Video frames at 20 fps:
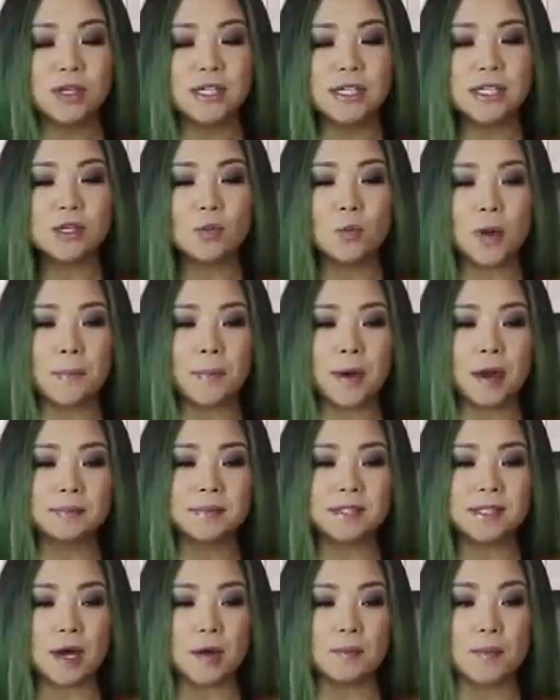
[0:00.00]
We need to whip up
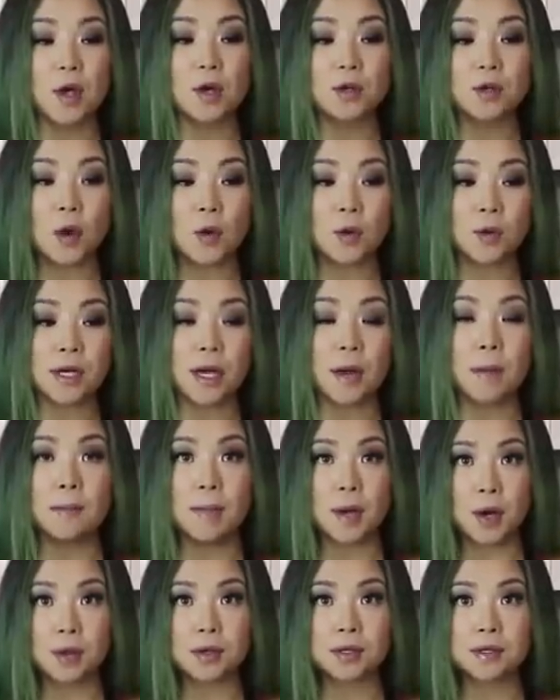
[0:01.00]
some coconut
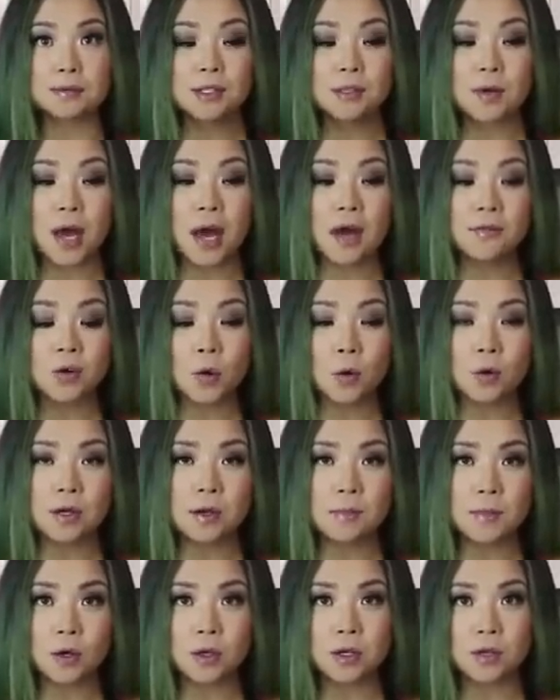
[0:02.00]
milk. So I have
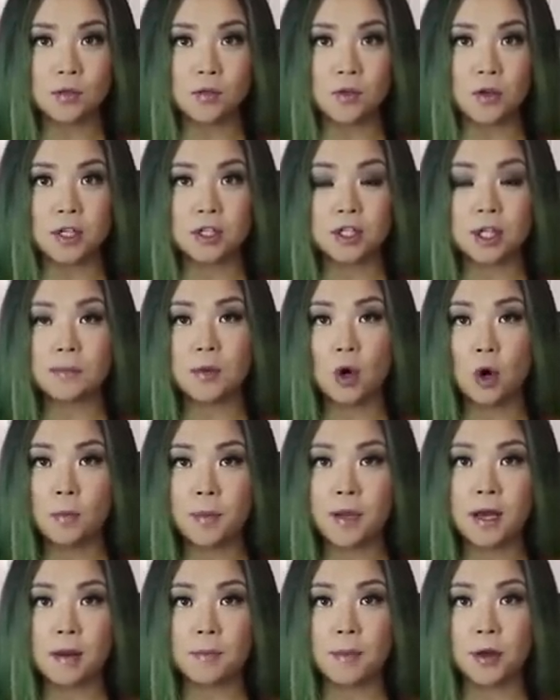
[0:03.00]
coconut milk in the fridge. I'm
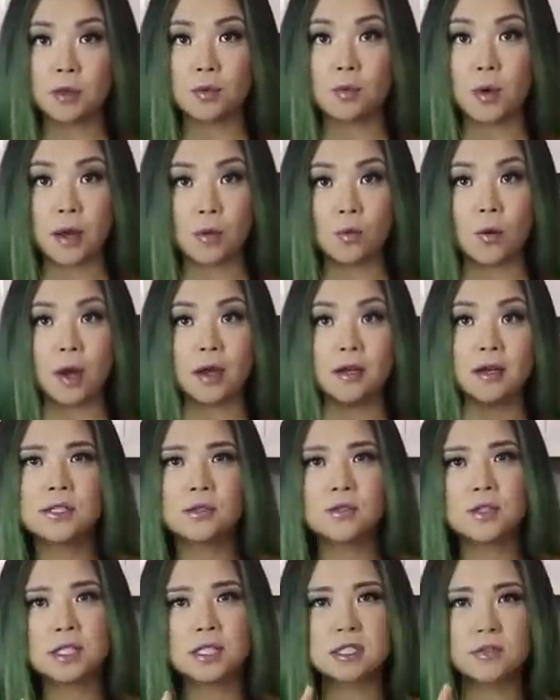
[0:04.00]
hoping I bought the right one.
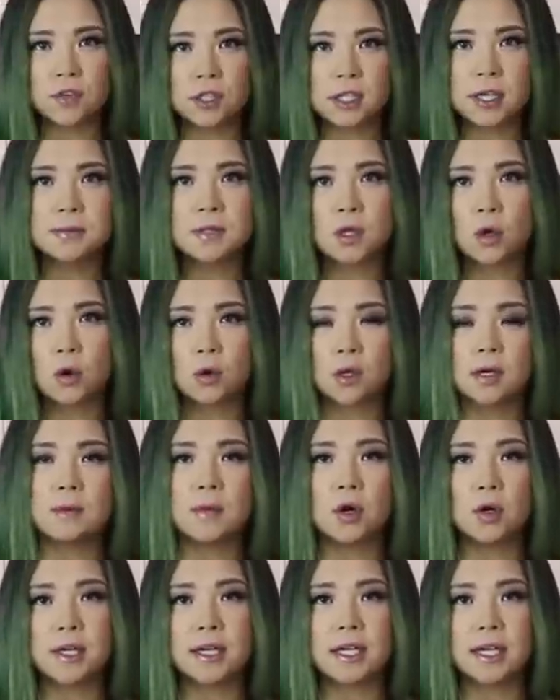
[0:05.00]
There's like different types of coconut
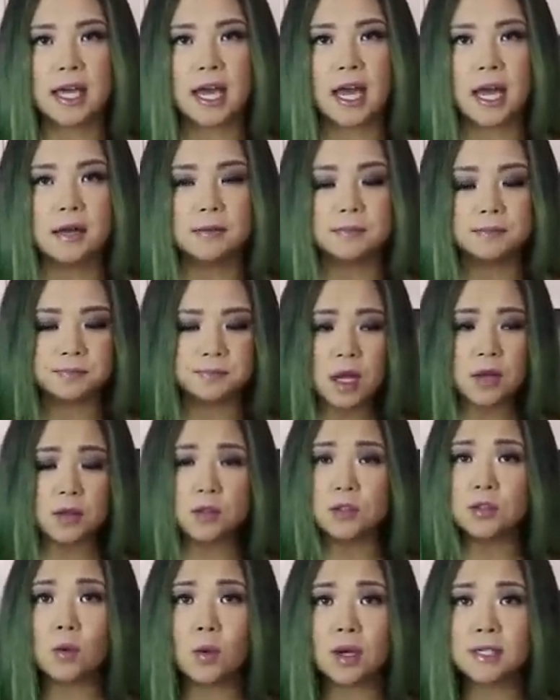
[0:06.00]
milk in a can.
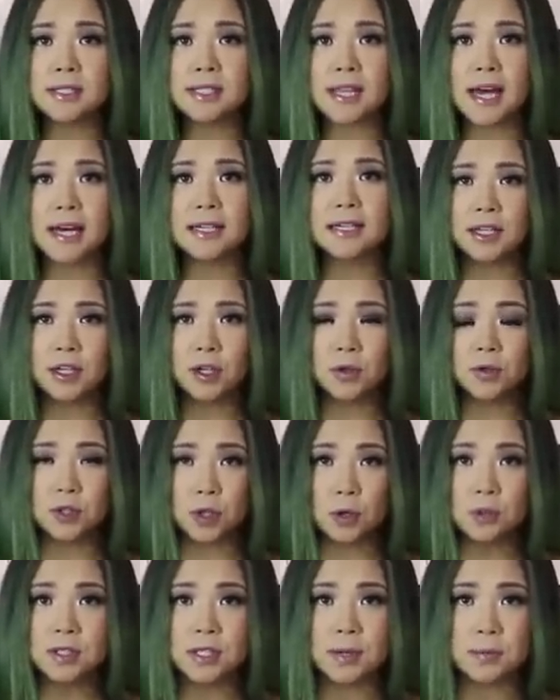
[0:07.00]
There's the ones that, you know,
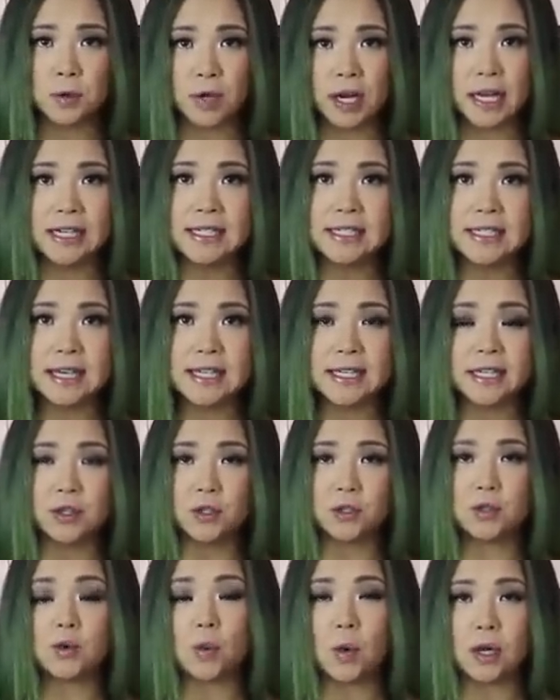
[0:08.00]
don't separate and then
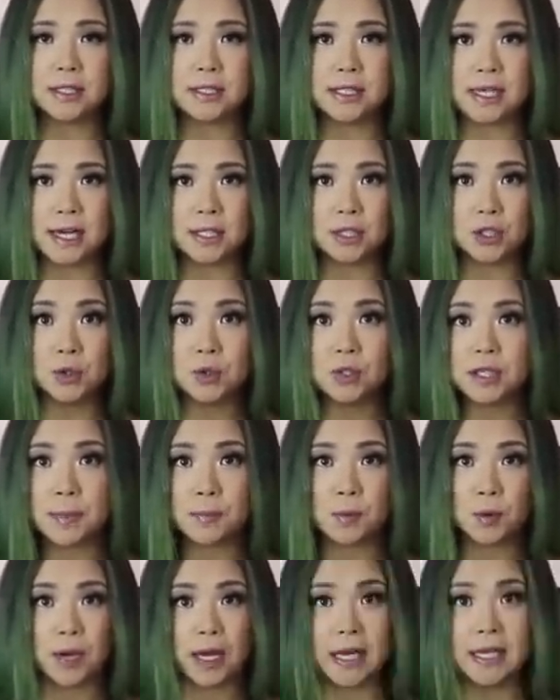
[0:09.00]
there's the ones that do
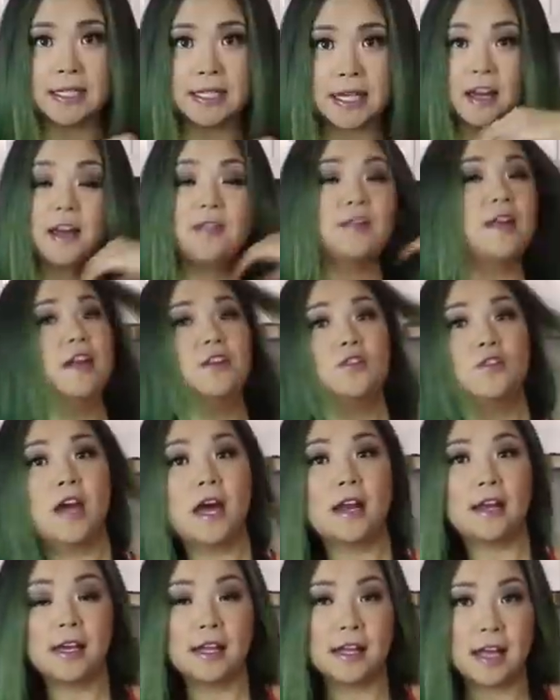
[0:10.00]
separate and then you
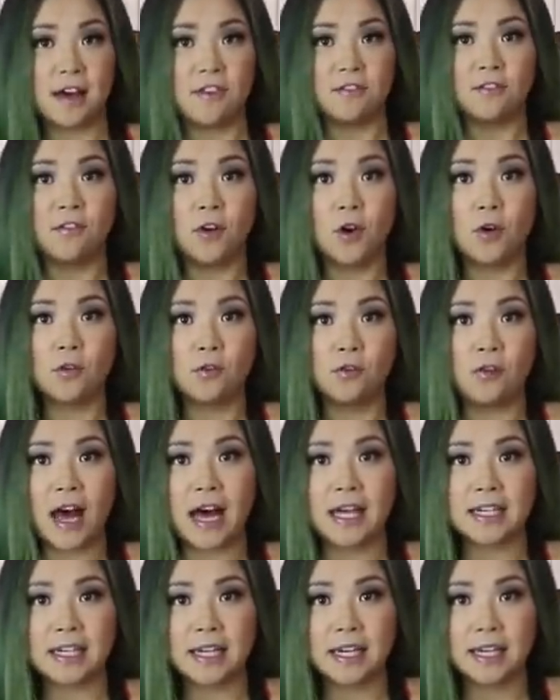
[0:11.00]
get like that full
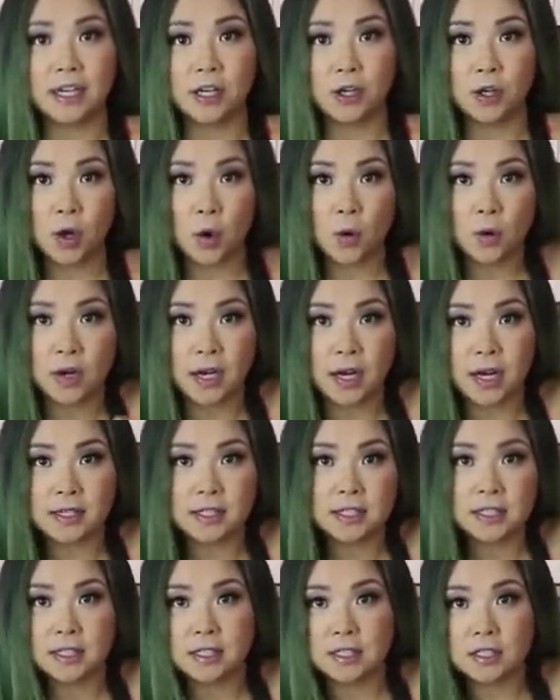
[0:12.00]
fat like
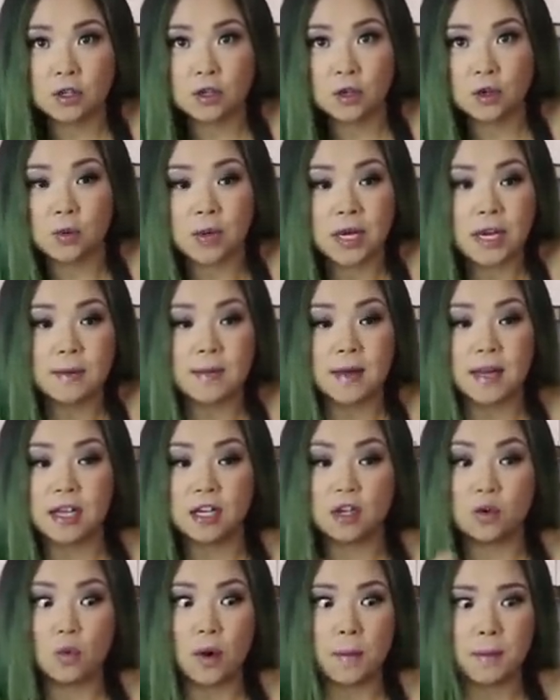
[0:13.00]
coconut cream and
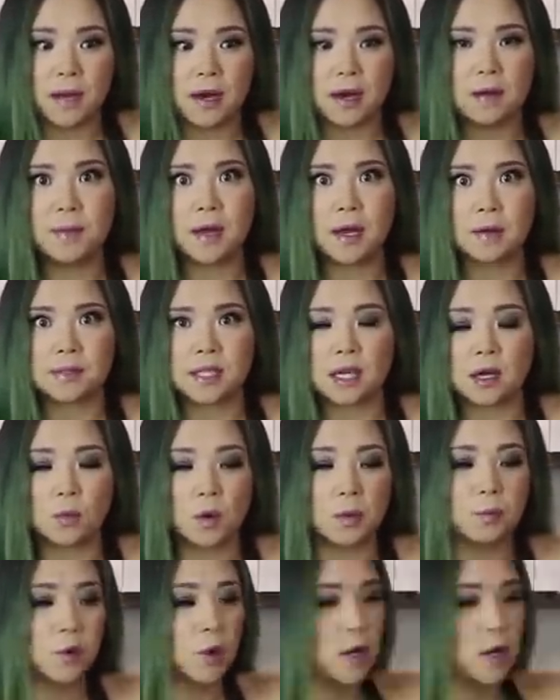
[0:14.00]
then you whip it and it becomes like a whipped